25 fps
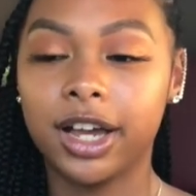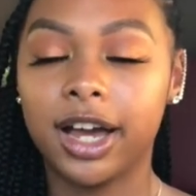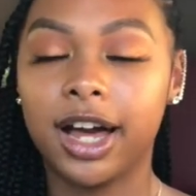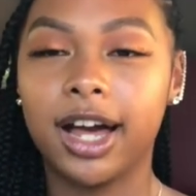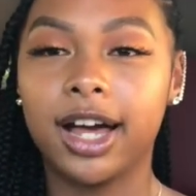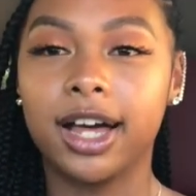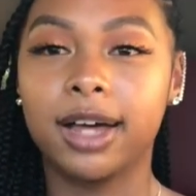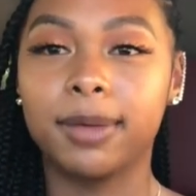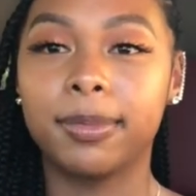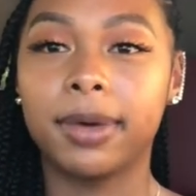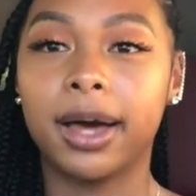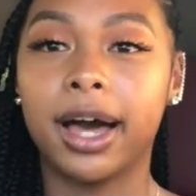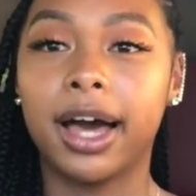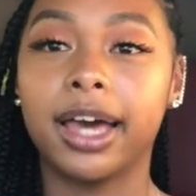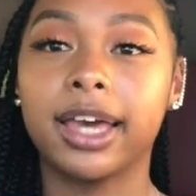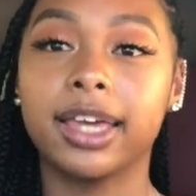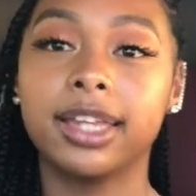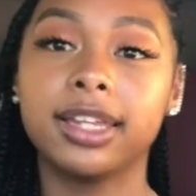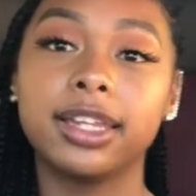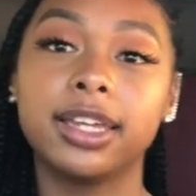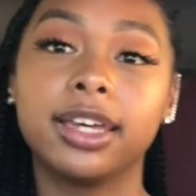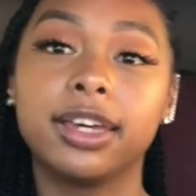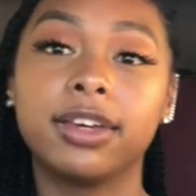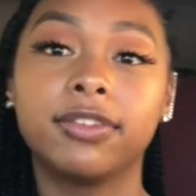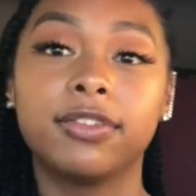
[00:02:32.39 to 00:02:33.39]
I
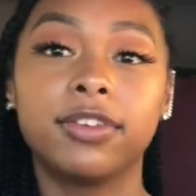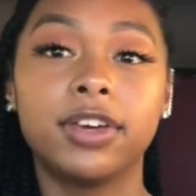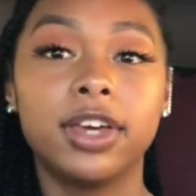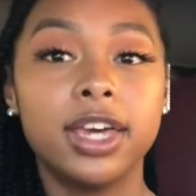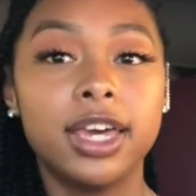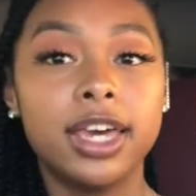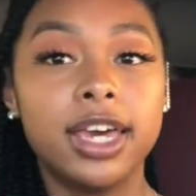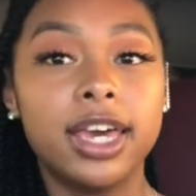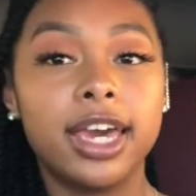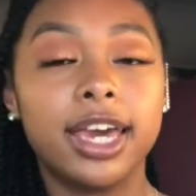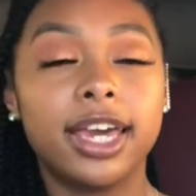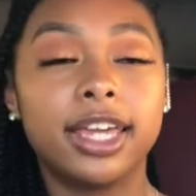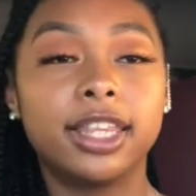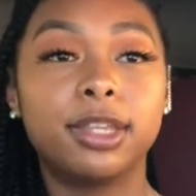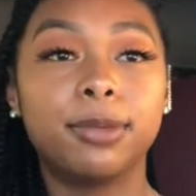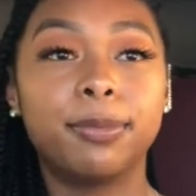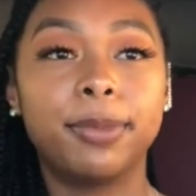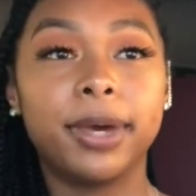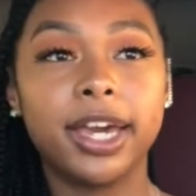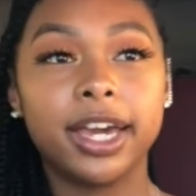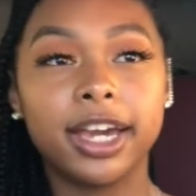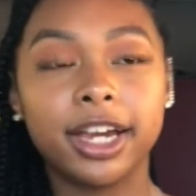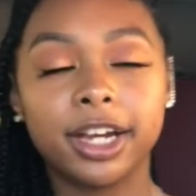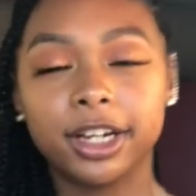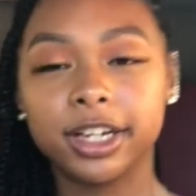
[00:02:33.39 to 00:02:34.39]
live in the
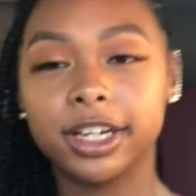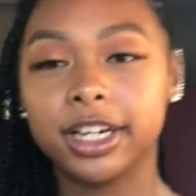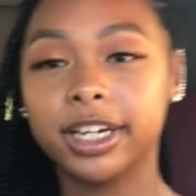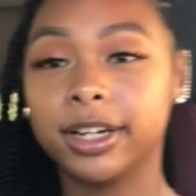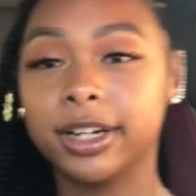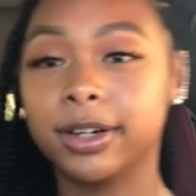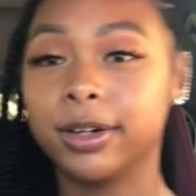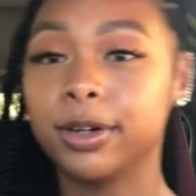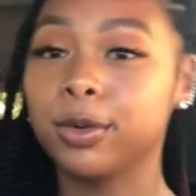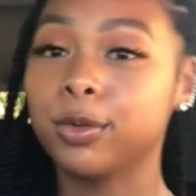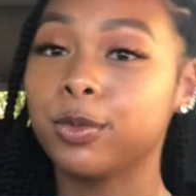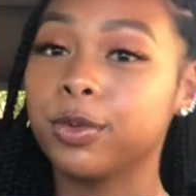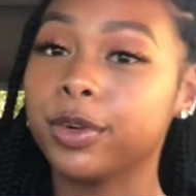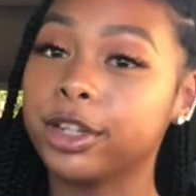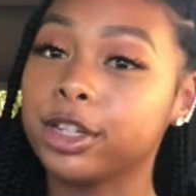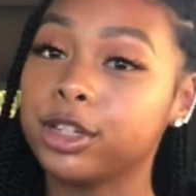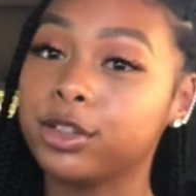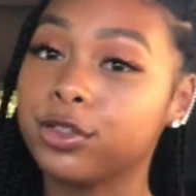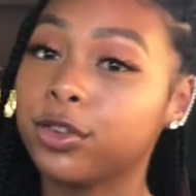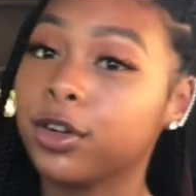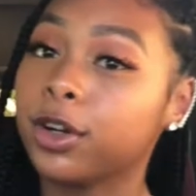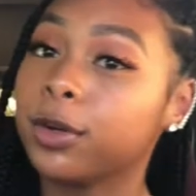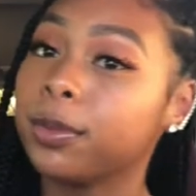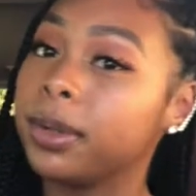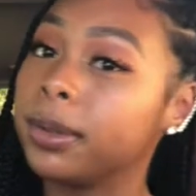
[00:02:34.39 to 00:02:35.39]
Bay Area, which
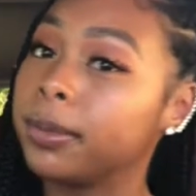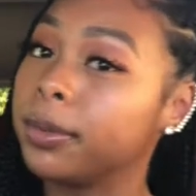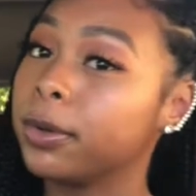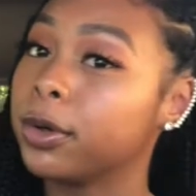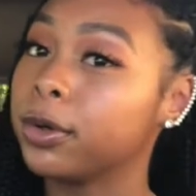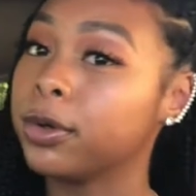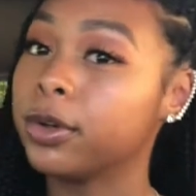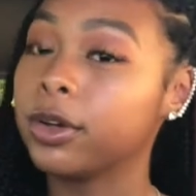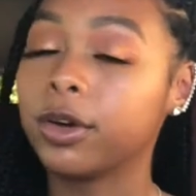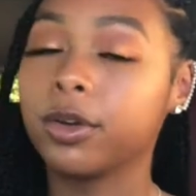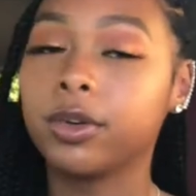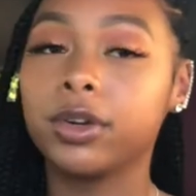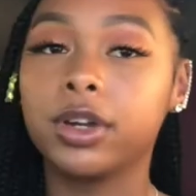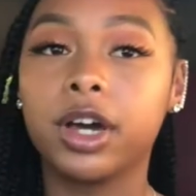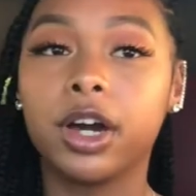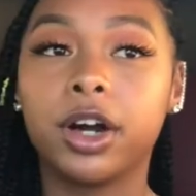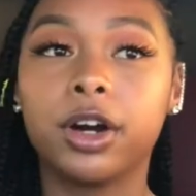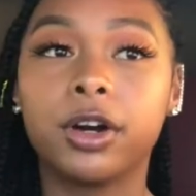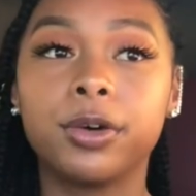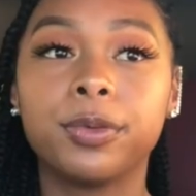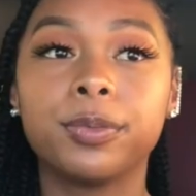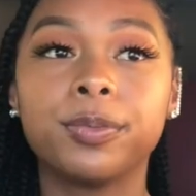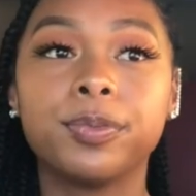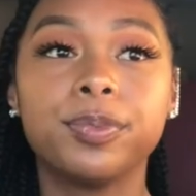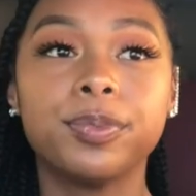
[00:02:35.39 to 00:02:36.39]
for people who don't
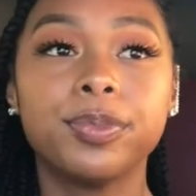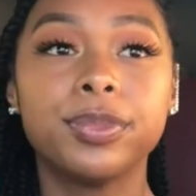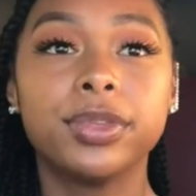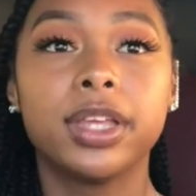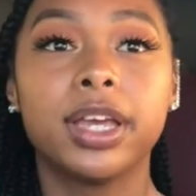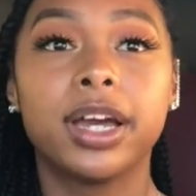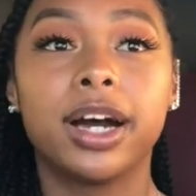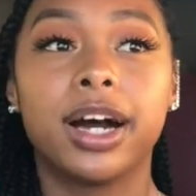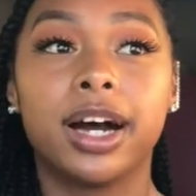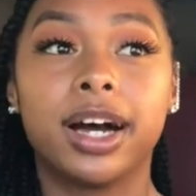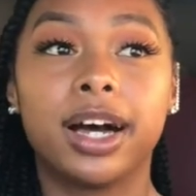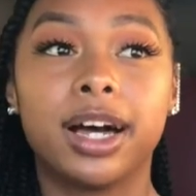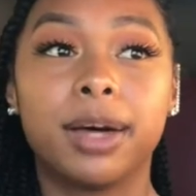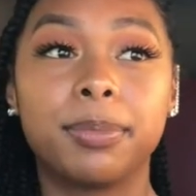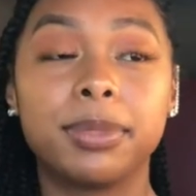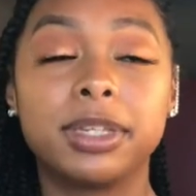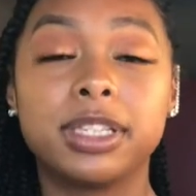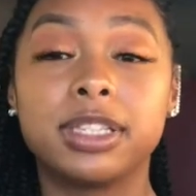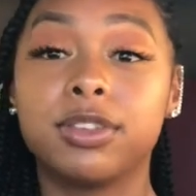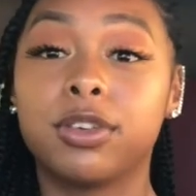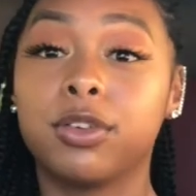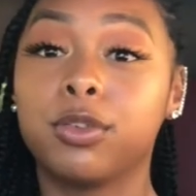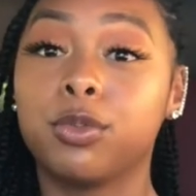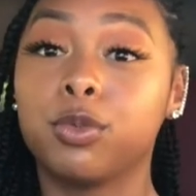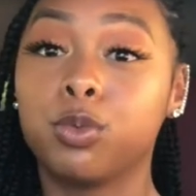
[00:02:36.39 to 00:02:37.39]
know,
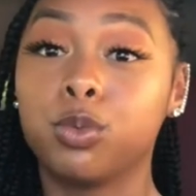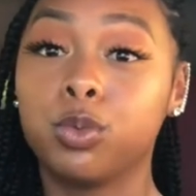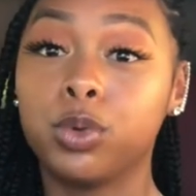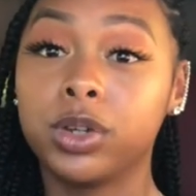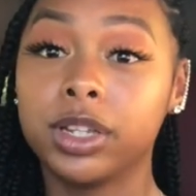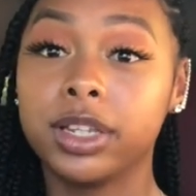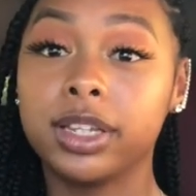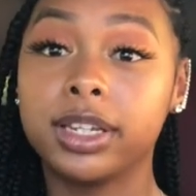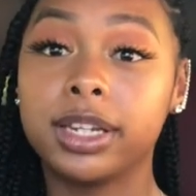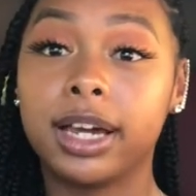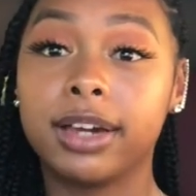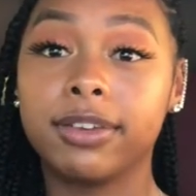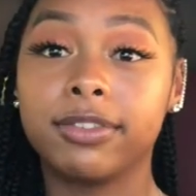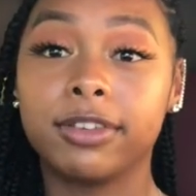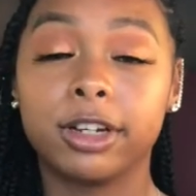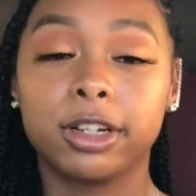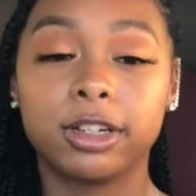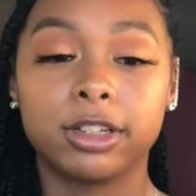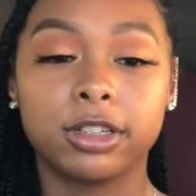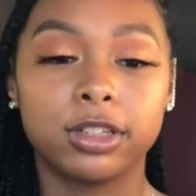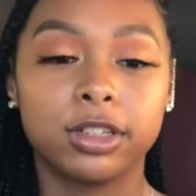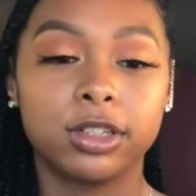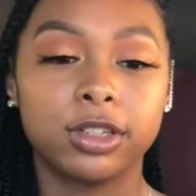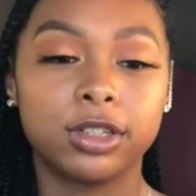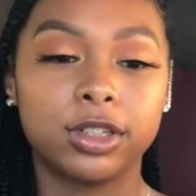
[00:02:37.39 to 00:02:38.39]
is really
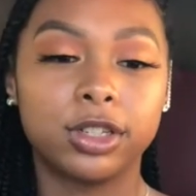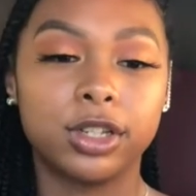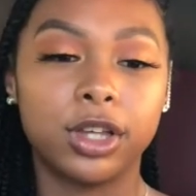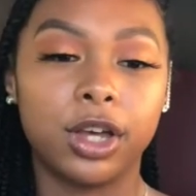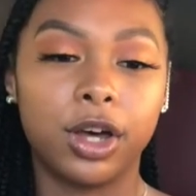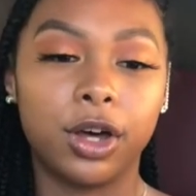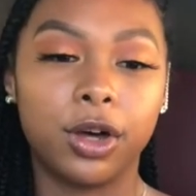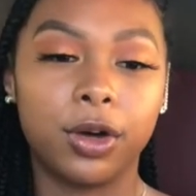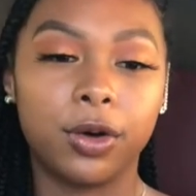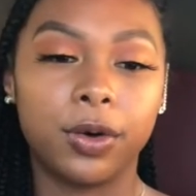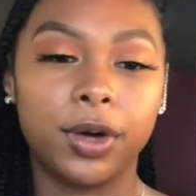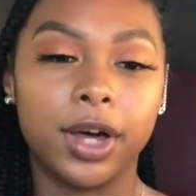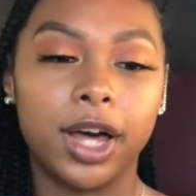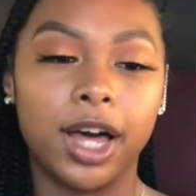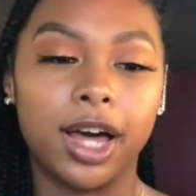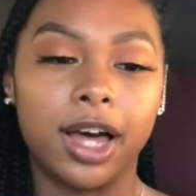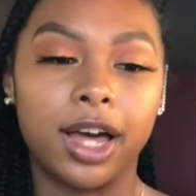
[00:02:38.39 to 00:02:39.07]
diverse. So